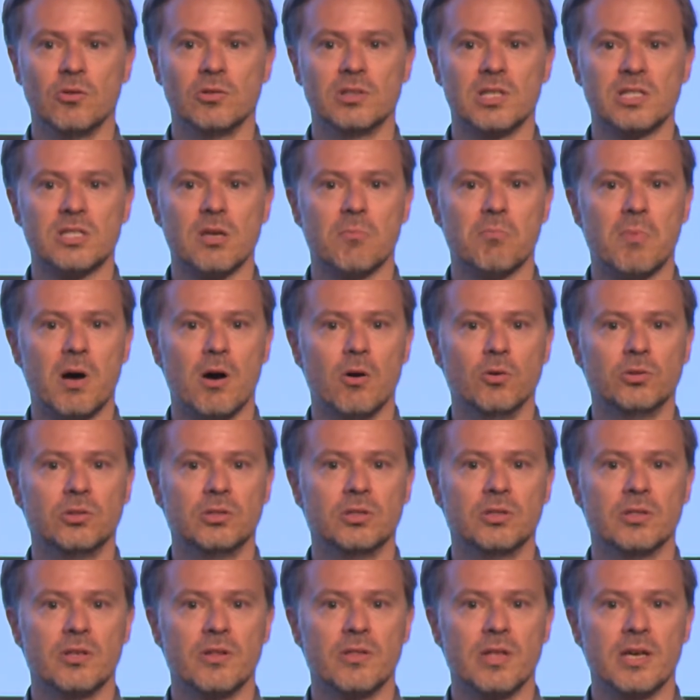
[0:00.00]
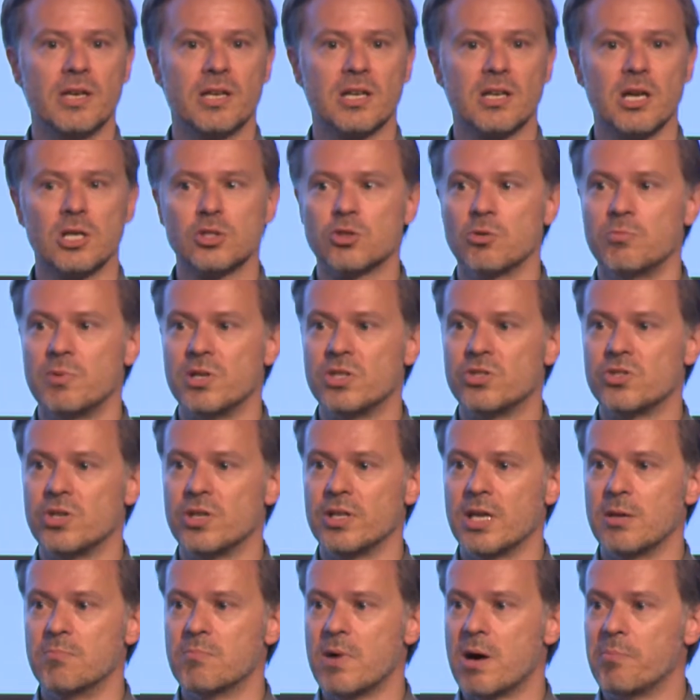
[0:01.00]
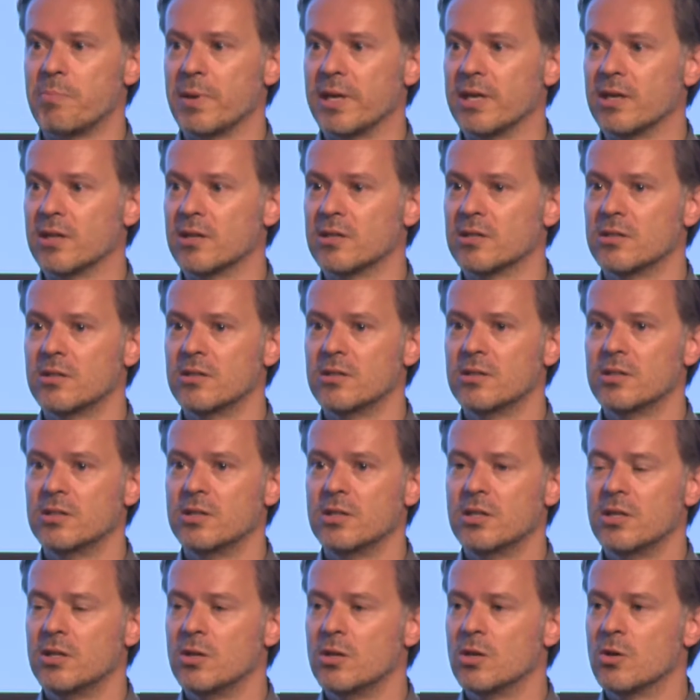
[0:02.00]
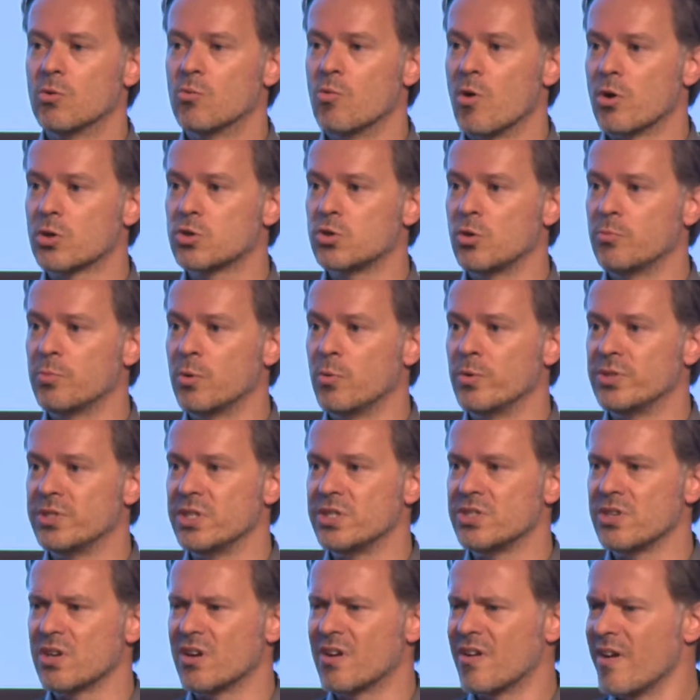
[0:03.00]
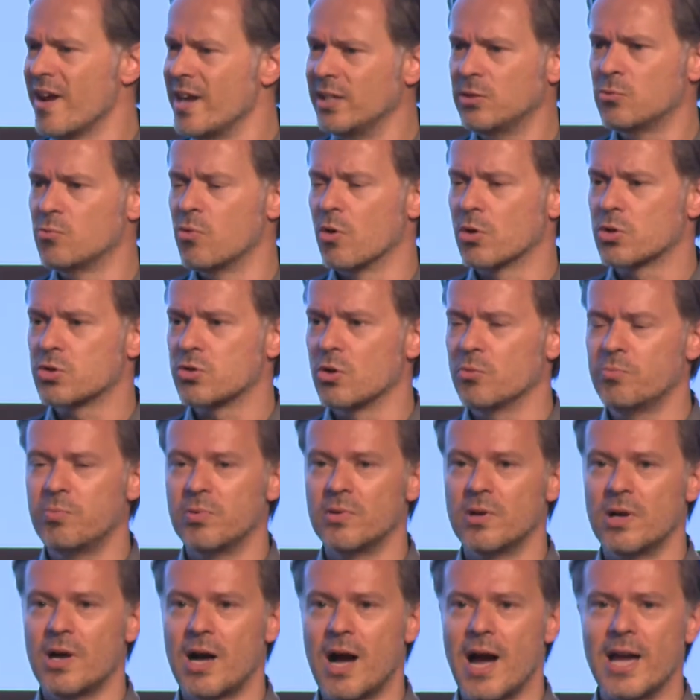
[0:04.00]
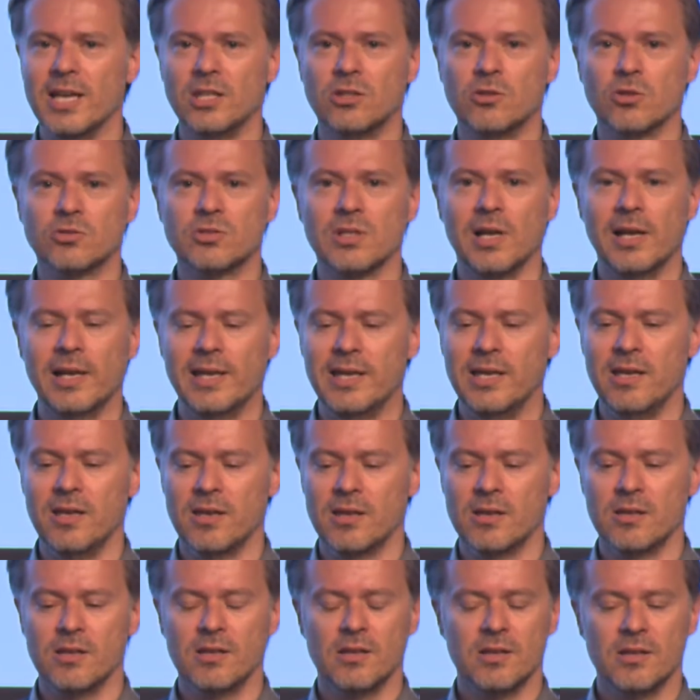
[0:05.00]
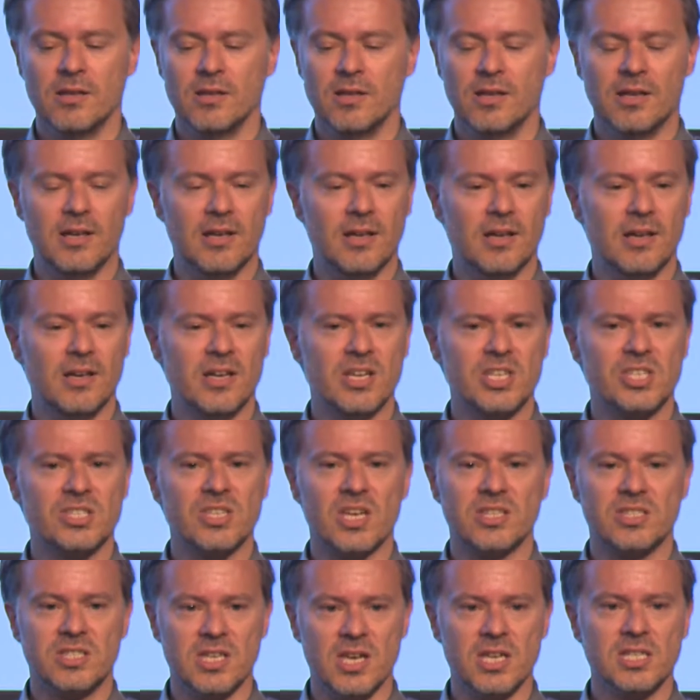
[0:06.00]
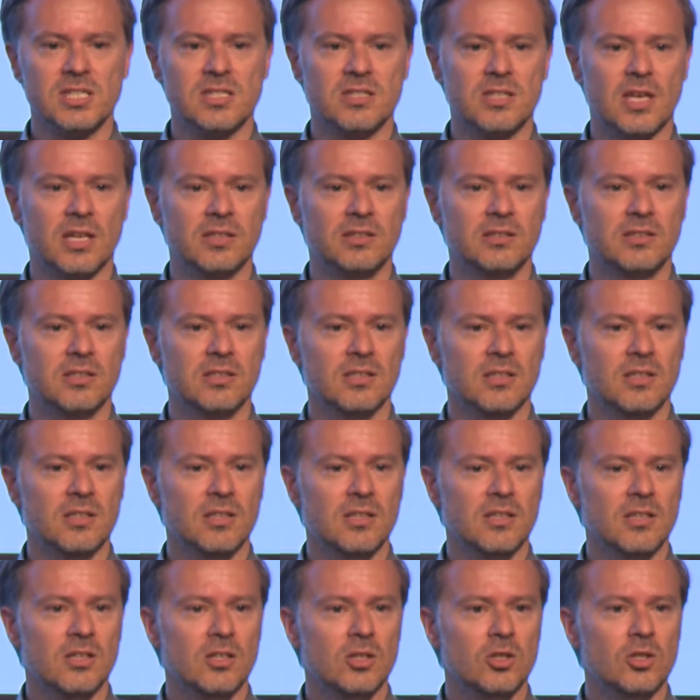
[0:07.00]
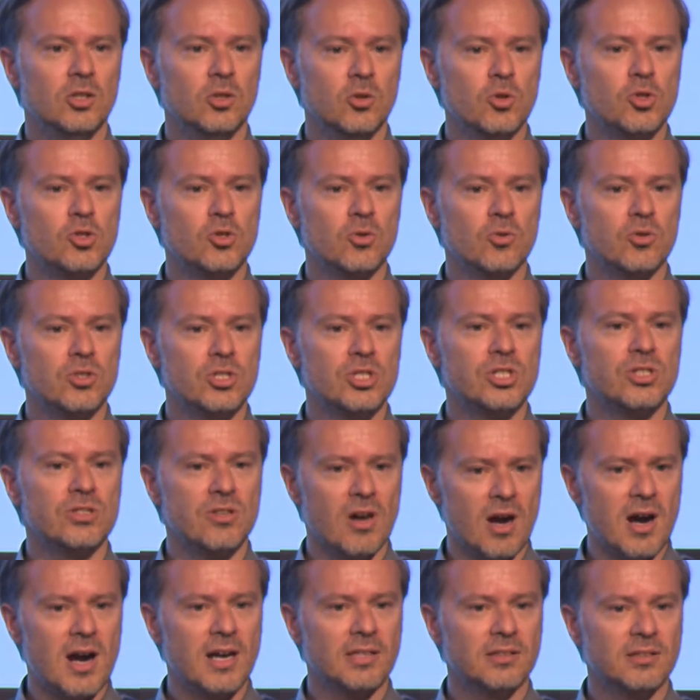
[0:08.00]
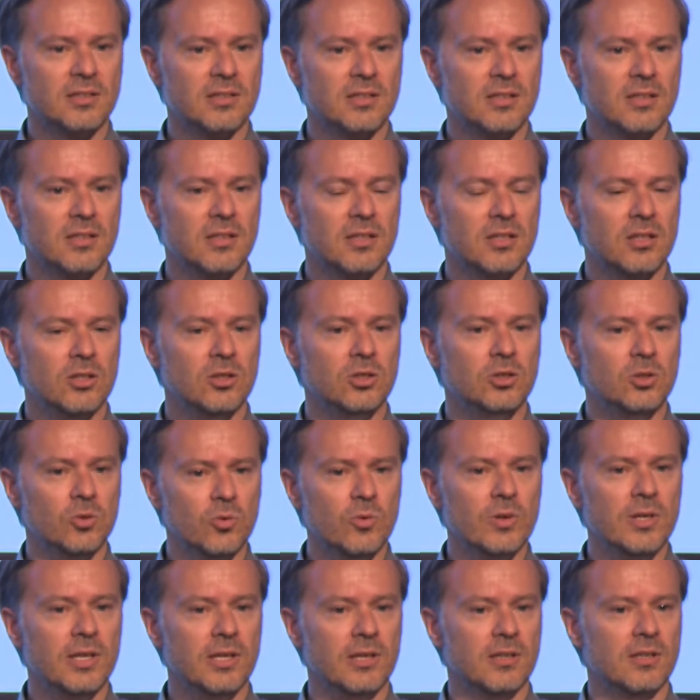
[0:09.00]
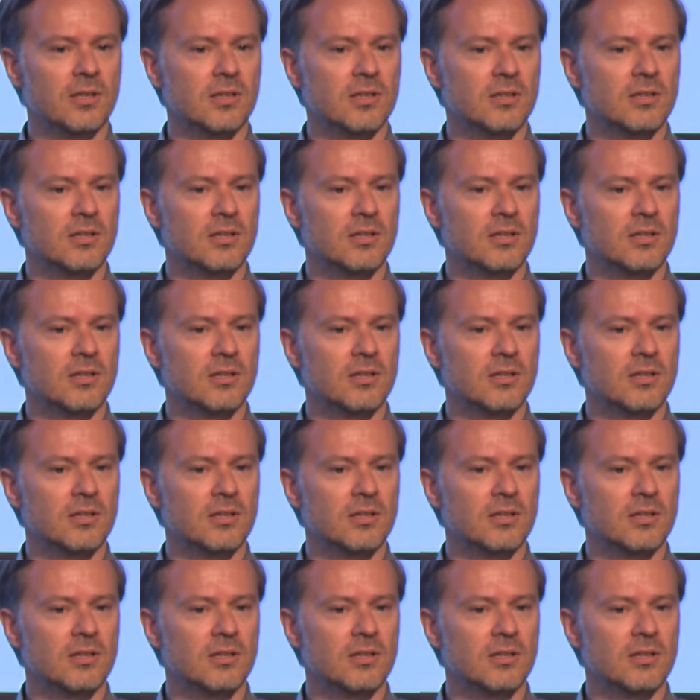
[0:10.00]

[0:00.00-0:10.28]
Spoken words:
us about the customer journey mapping workshop, which is a great workshop. I totally suggest that you should start doing